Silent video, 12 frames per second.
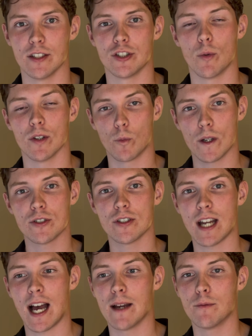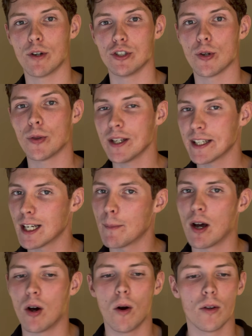So in the wintertime, when you're thinking
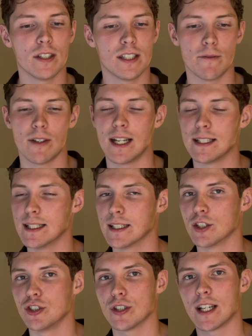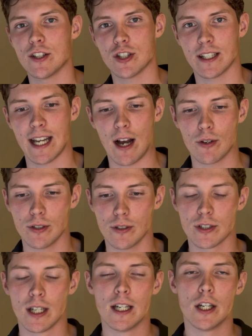about all these different ideas, your kitchen counters,